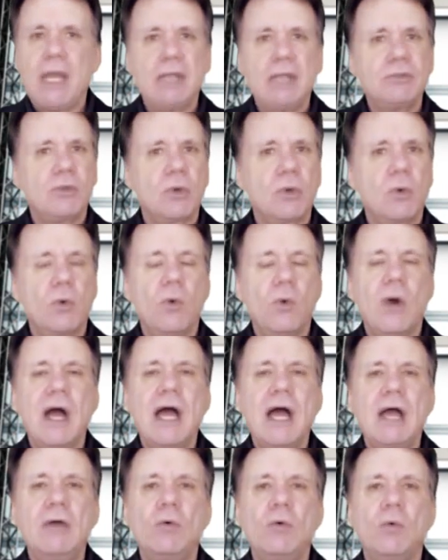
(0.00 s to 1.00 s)
Patrick
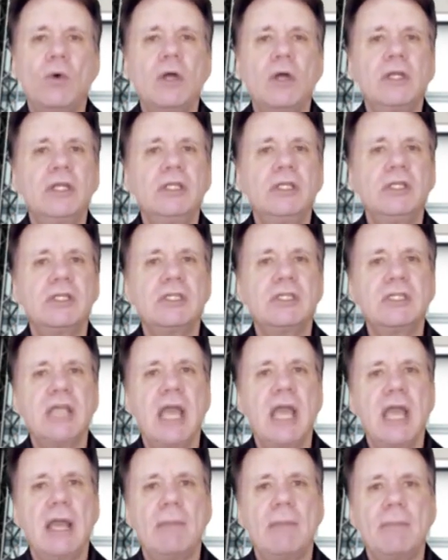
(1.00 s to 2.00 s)
Wah, what can you
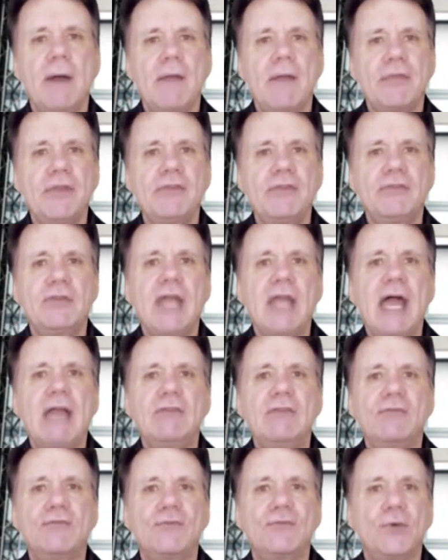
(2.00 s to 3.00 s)
say about this
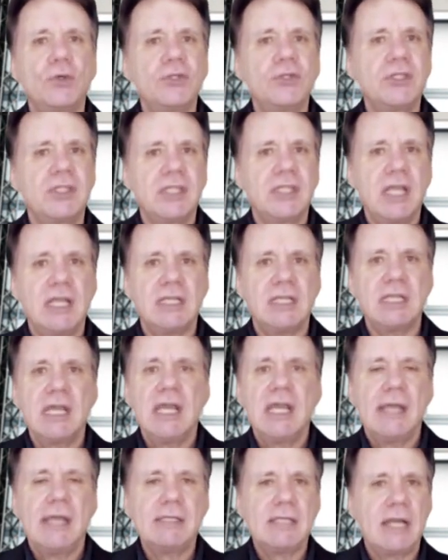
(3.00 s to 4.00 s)
guy's first stint
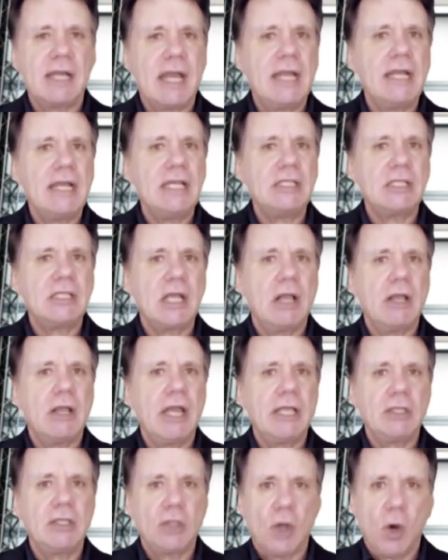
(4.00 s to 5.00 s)
as an NHL
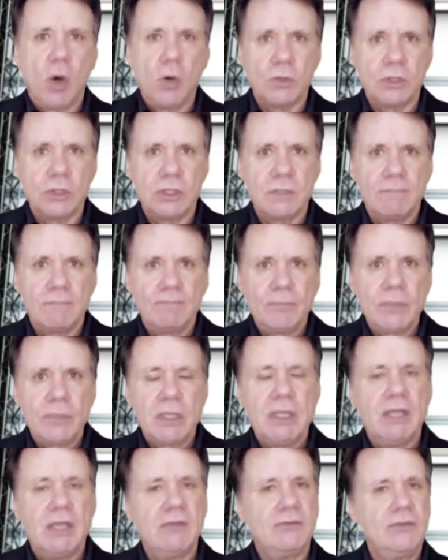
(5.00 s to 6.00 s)
head coach?
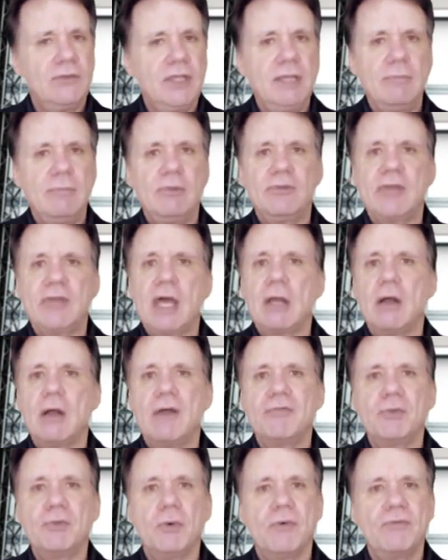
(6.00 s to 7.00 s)
His team has got
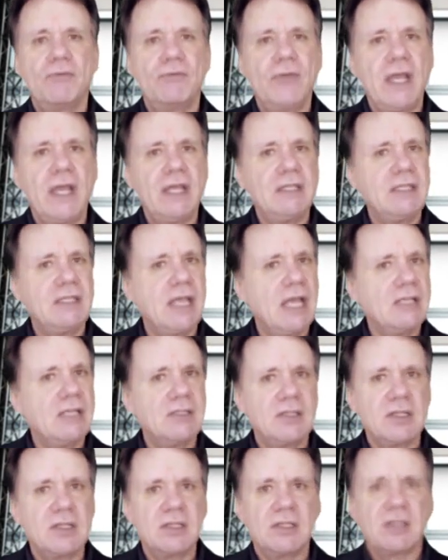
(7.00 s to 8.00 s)
off to a
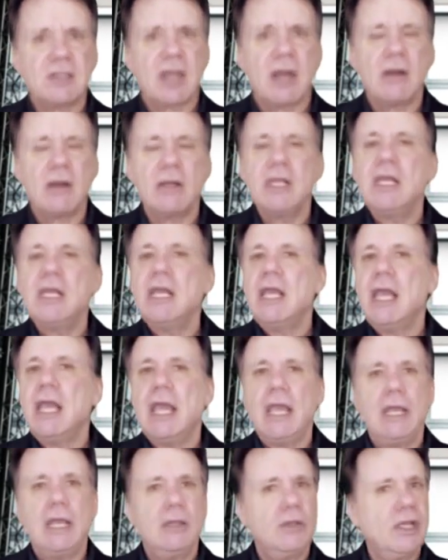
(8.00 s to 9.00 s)
fantastic start,
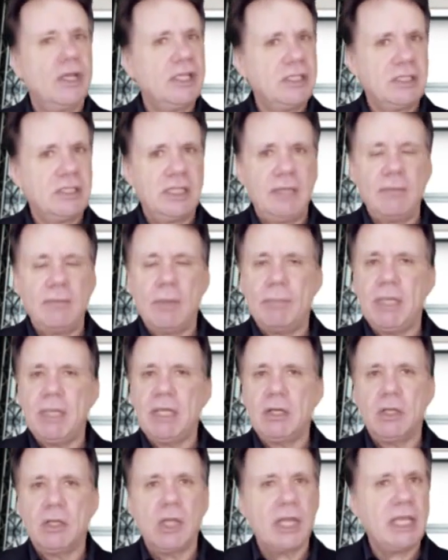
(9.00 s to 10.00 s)
and they seem to
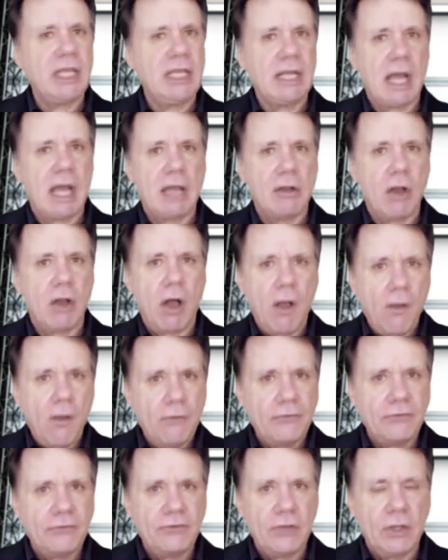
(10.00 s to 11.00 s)
be clicking on
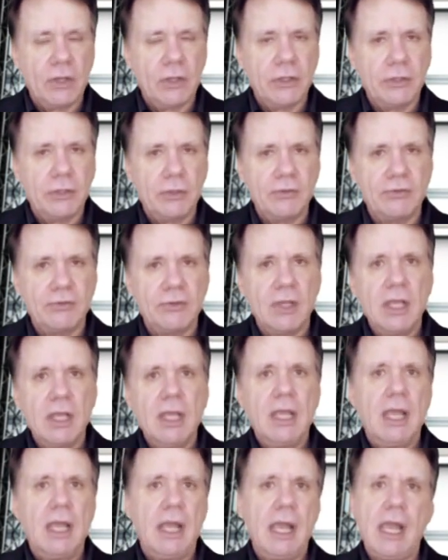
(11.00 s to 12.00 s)
all cylinders,